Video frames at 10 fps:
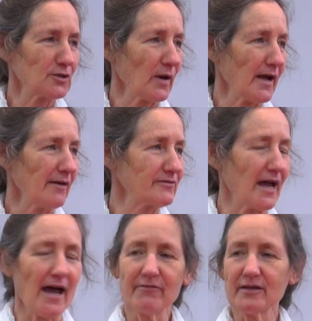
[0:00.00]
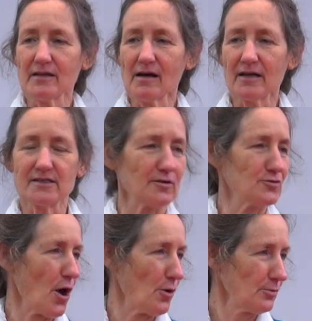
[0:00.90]
do I have to have it? I said,
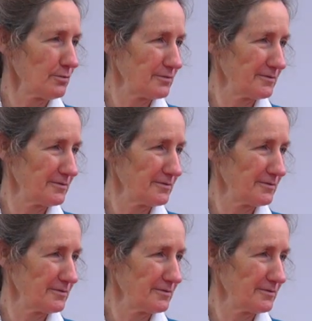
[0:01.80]
no.